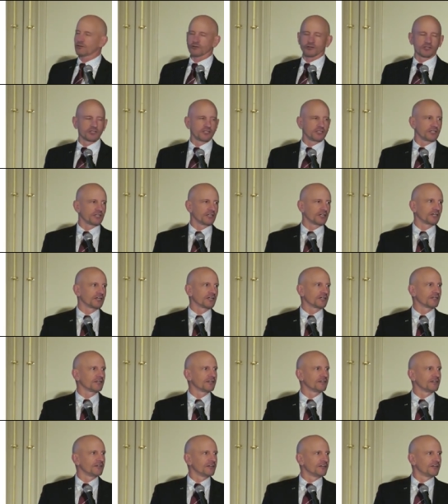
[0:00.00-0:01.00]
on
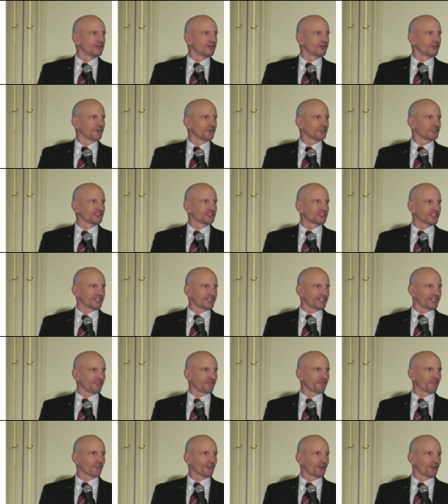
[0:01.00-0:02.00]
uh, On
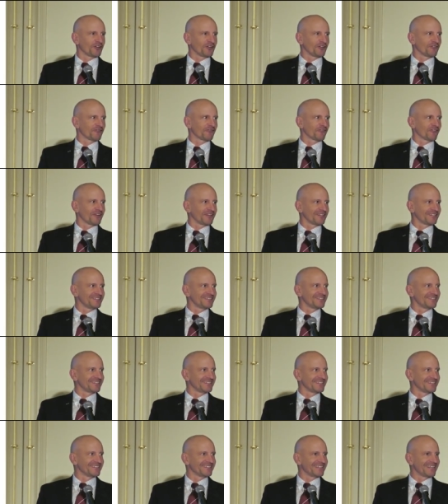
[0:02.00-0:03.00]
Sunday for all your friends,
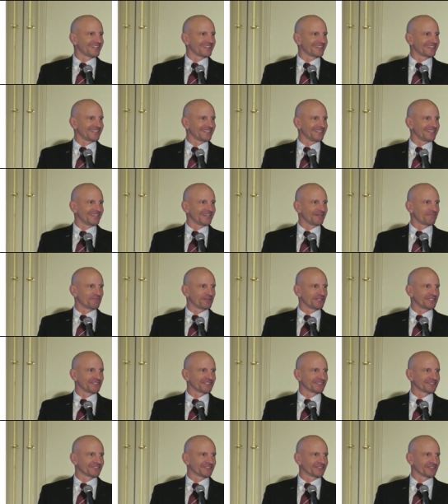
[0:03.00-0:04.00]
you can get the uh,
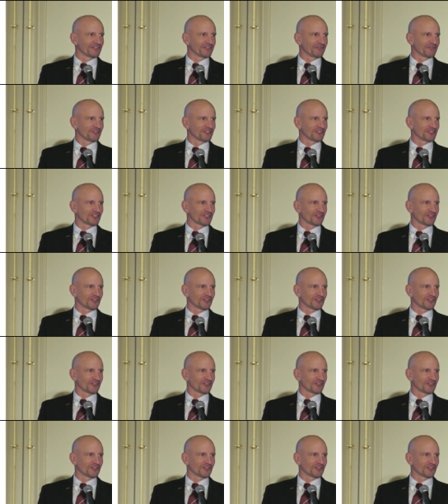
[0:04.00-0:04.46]
pizza delivery